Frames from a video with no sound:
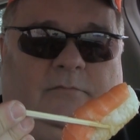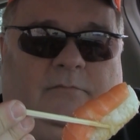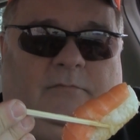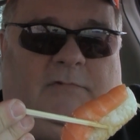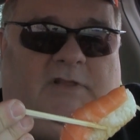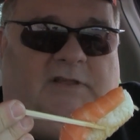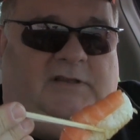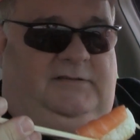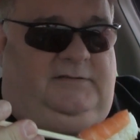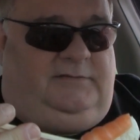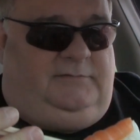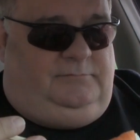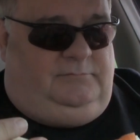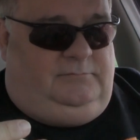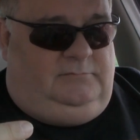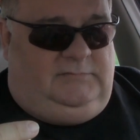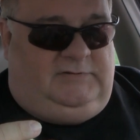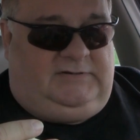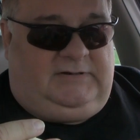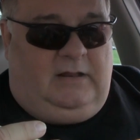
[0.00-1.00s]
It's
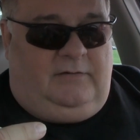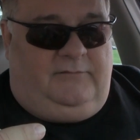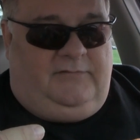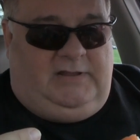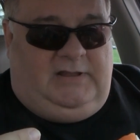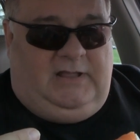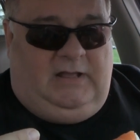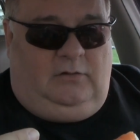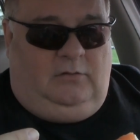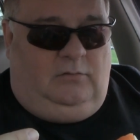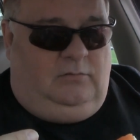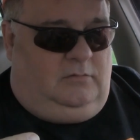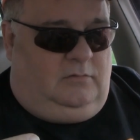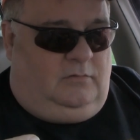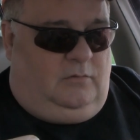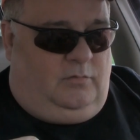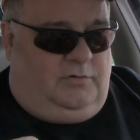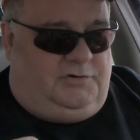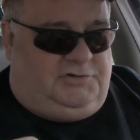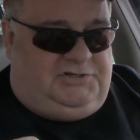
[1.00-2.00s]
kind of a yellow
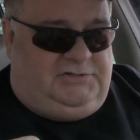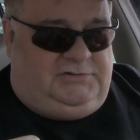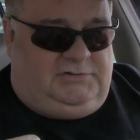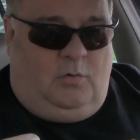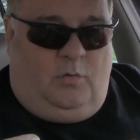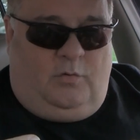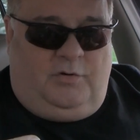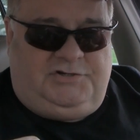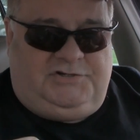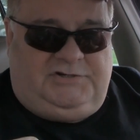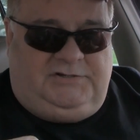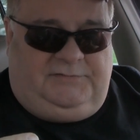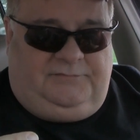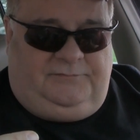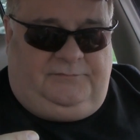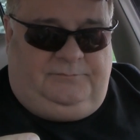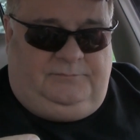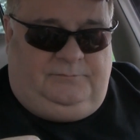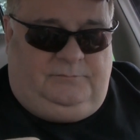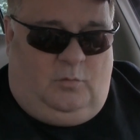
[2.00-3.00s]
or
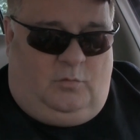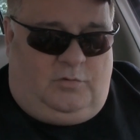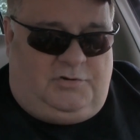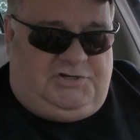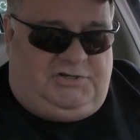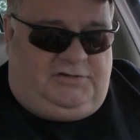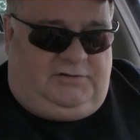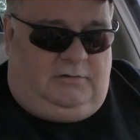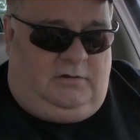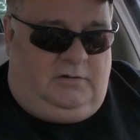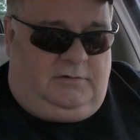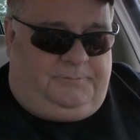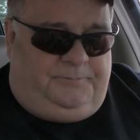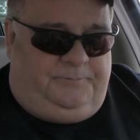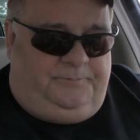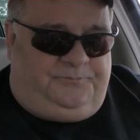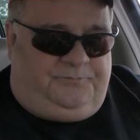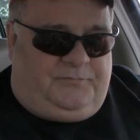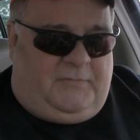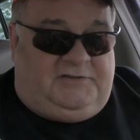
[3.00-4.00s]
orangish look.
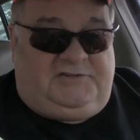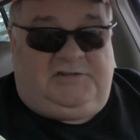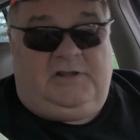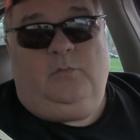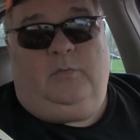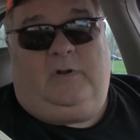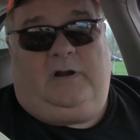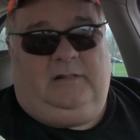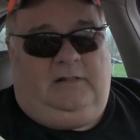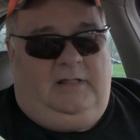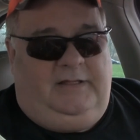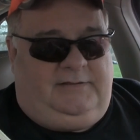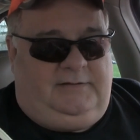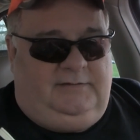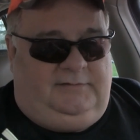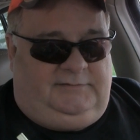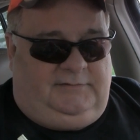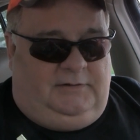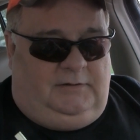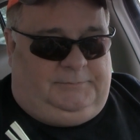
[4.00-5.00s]
I tell you what I like
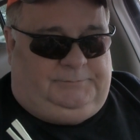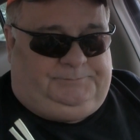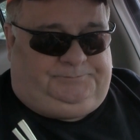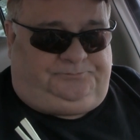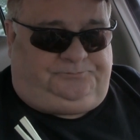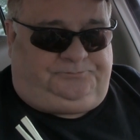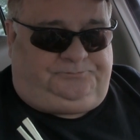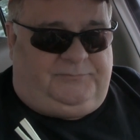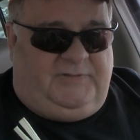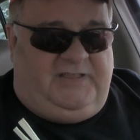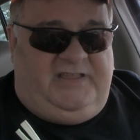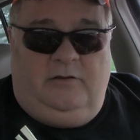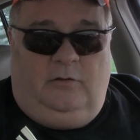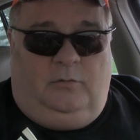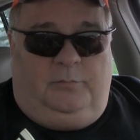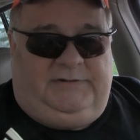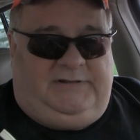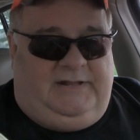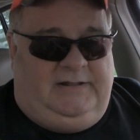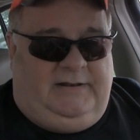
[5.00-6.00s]
is
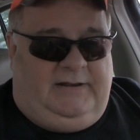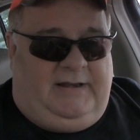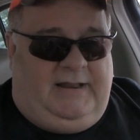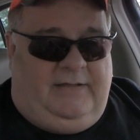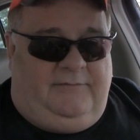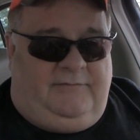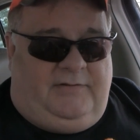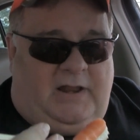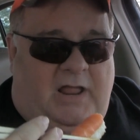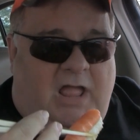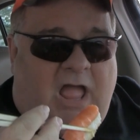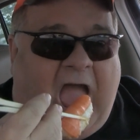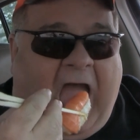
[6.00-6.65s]
eel, but they didn't have any.